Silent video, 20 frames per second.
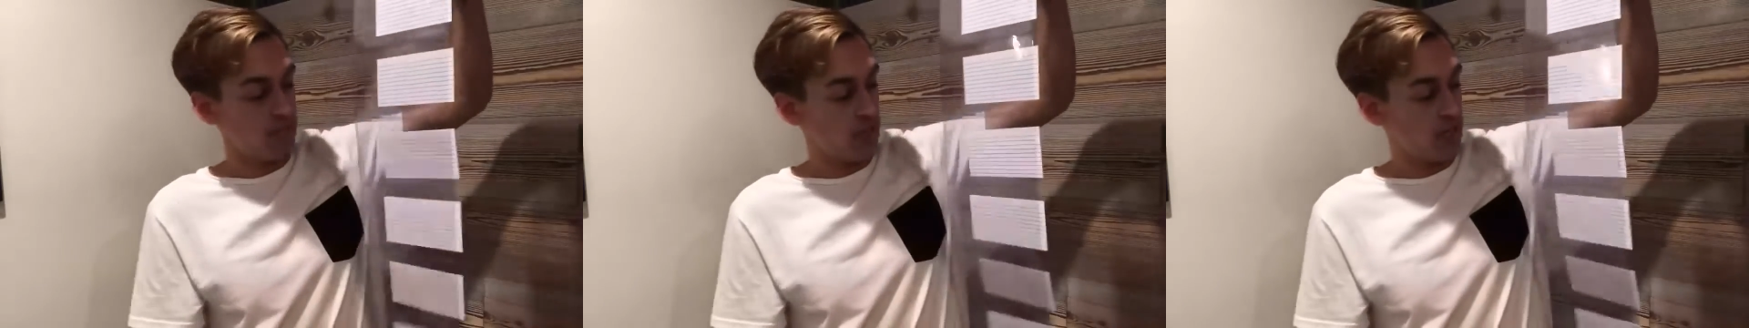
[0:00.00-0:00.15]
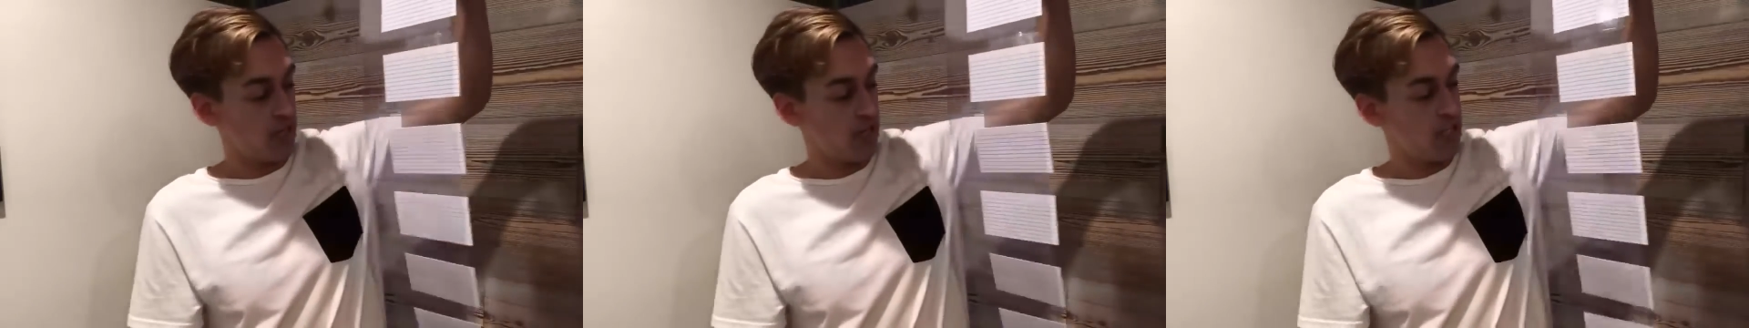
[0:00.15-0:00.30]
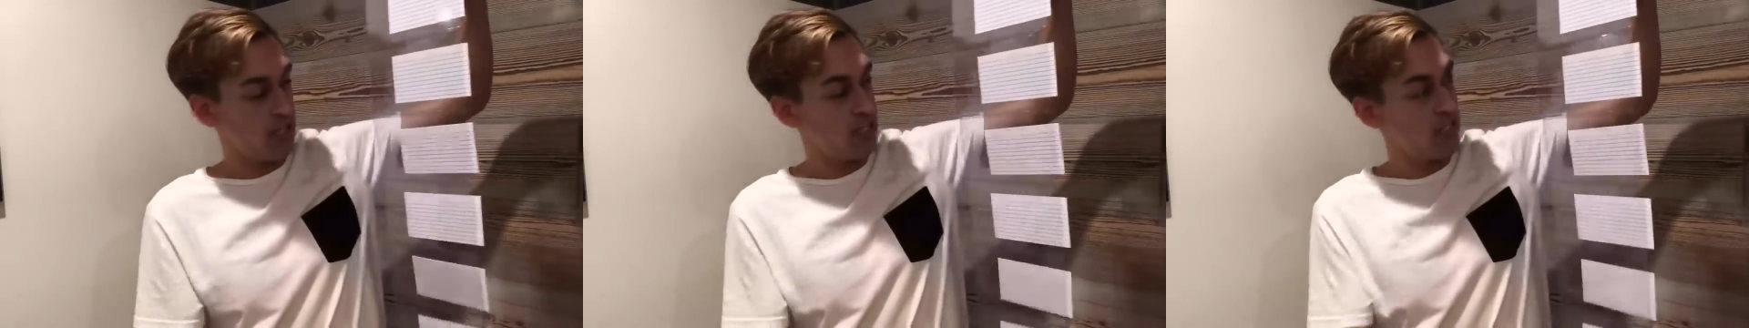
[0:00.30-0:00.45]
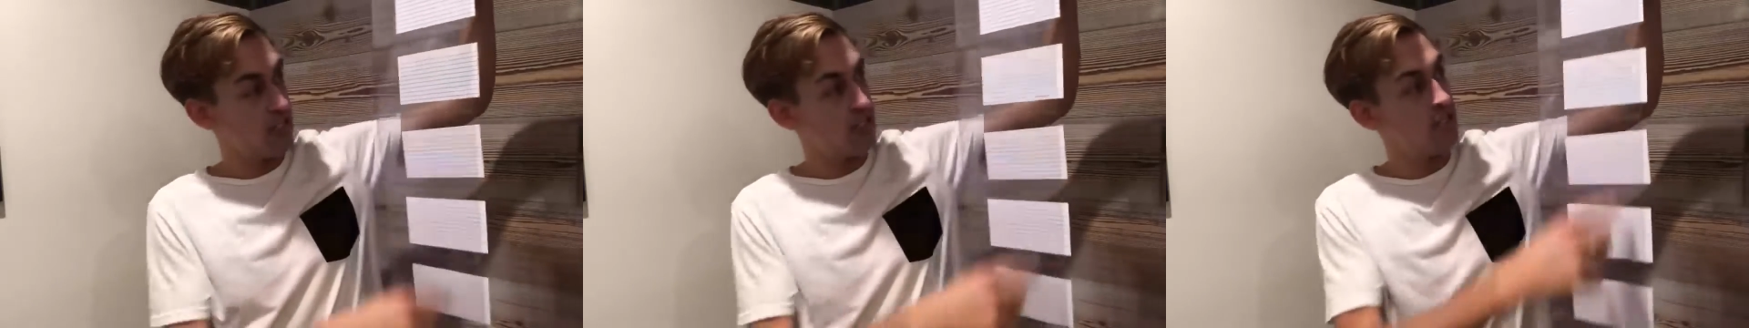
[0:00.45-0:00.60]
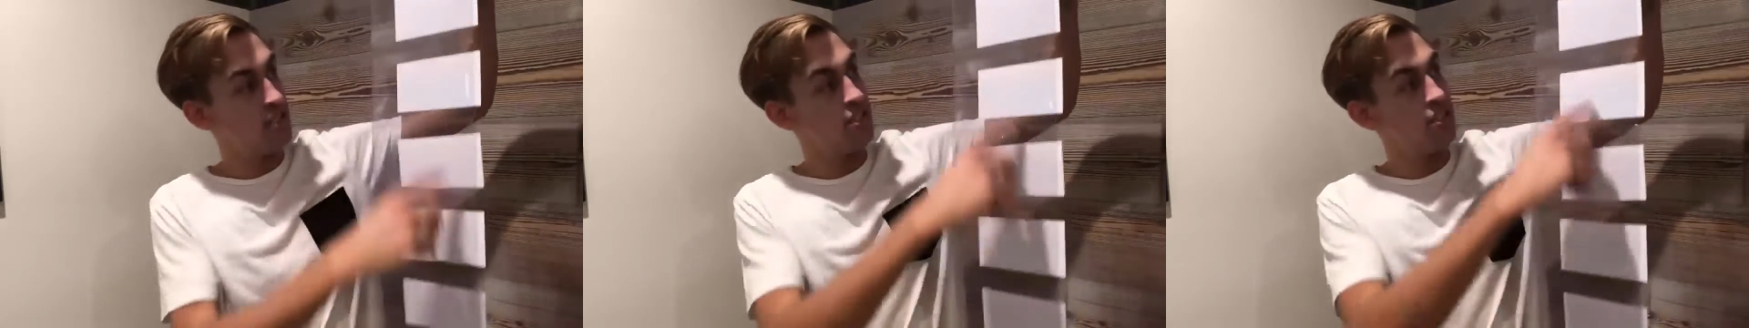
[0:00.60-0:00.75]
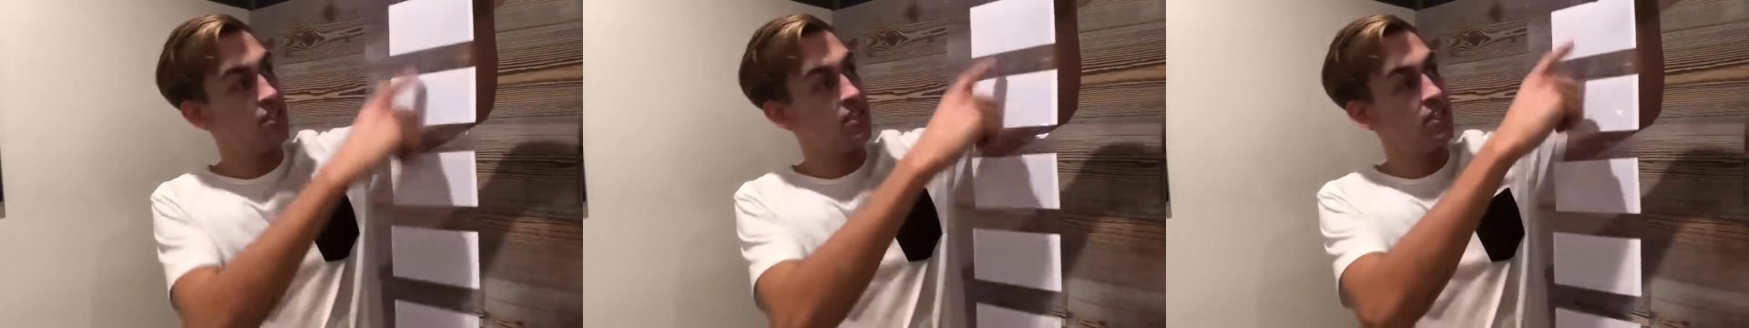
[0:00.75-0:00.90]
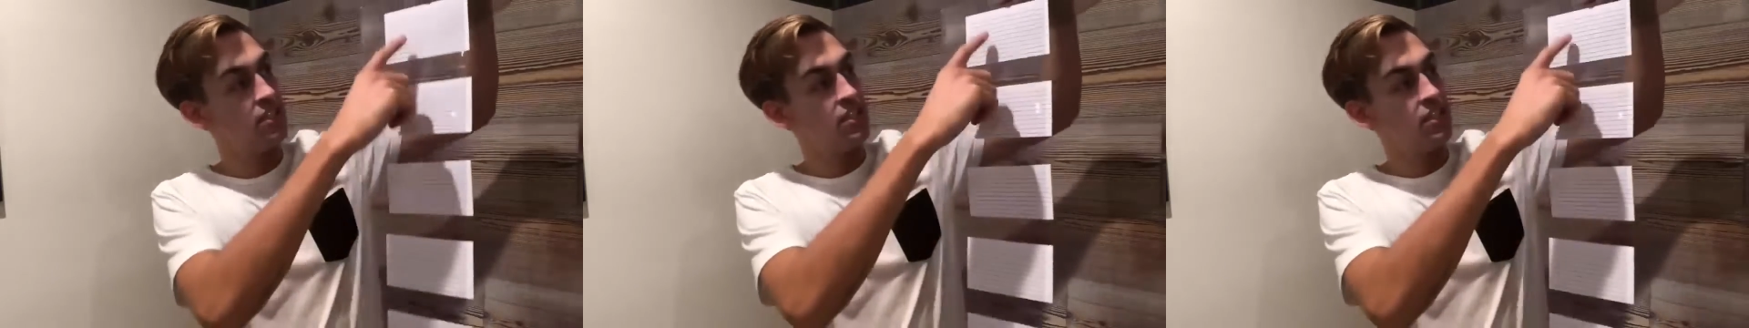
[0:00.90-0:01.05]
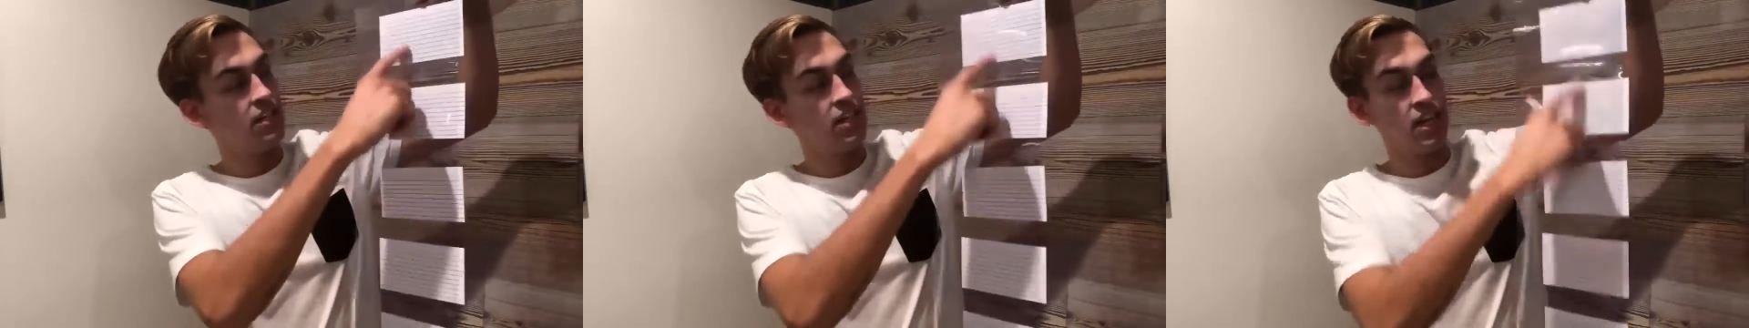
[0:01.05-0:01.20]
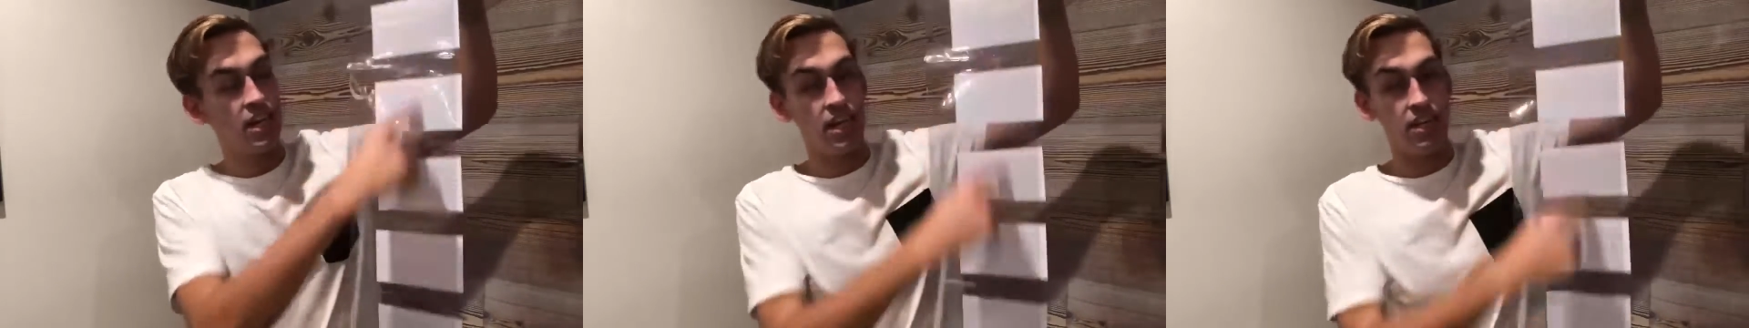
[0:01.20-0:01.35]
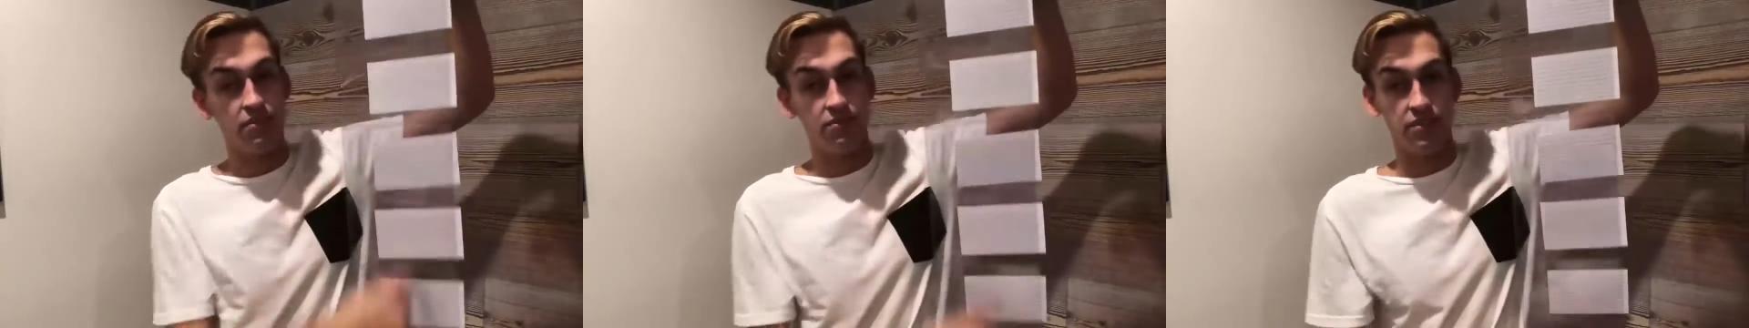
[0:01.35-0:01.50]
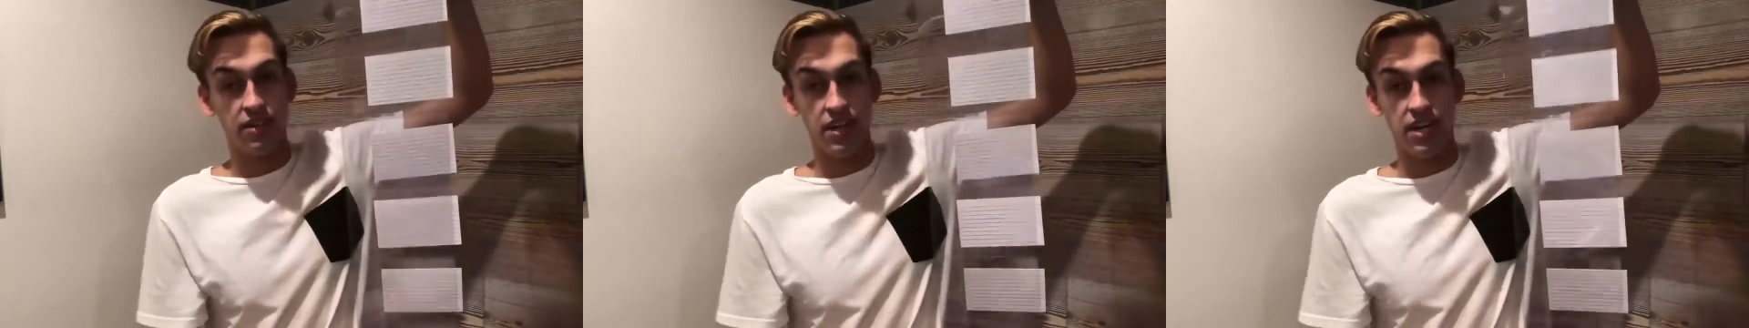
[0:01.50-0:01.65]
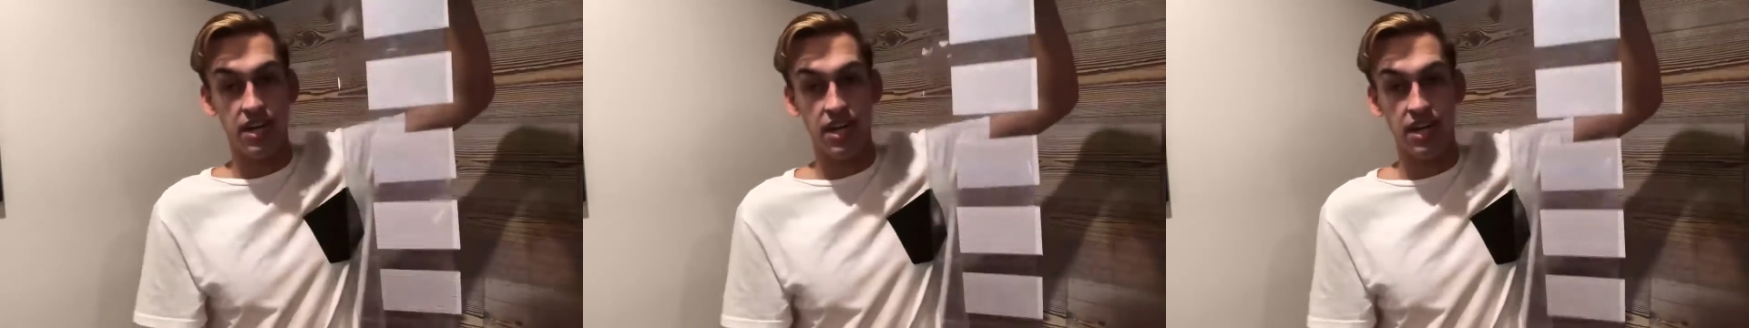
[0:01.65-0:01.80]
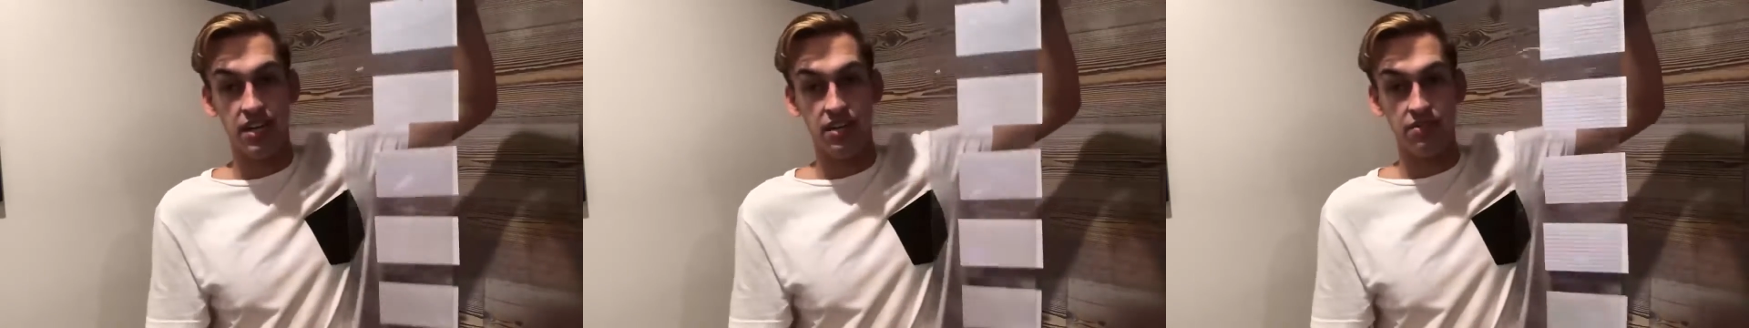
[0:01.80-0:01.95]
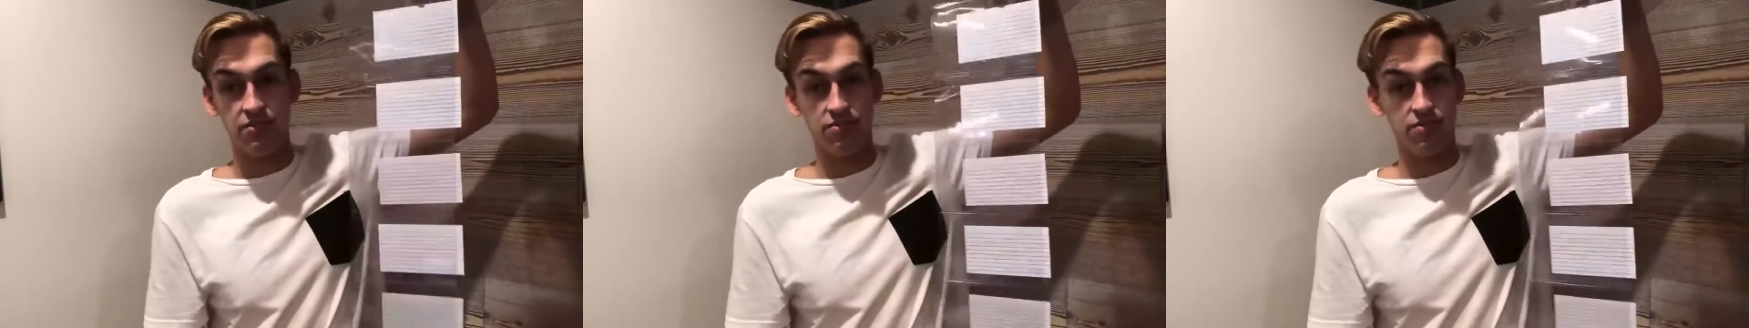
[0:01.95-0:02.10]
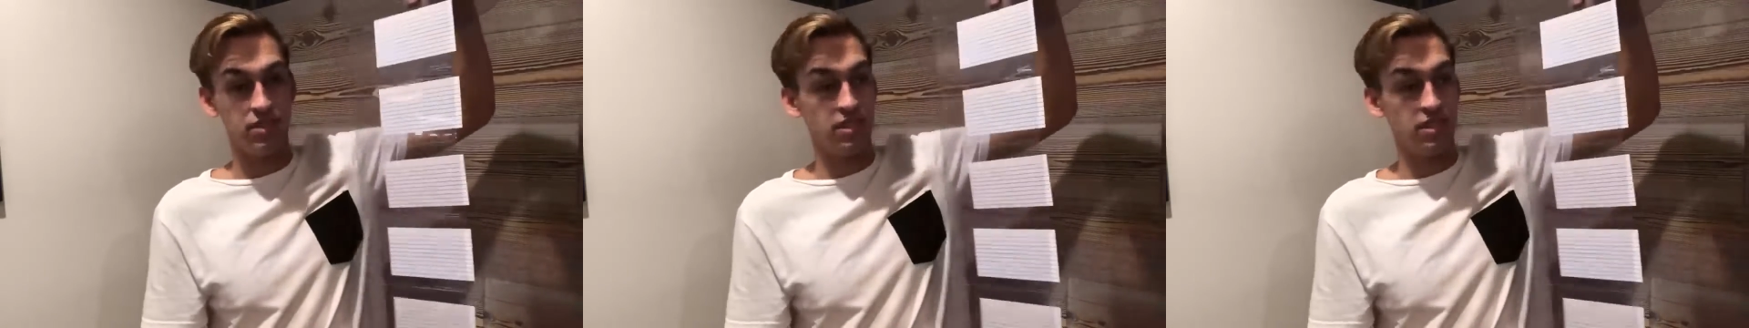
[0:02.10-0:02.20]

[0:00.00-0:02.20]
punch, high five,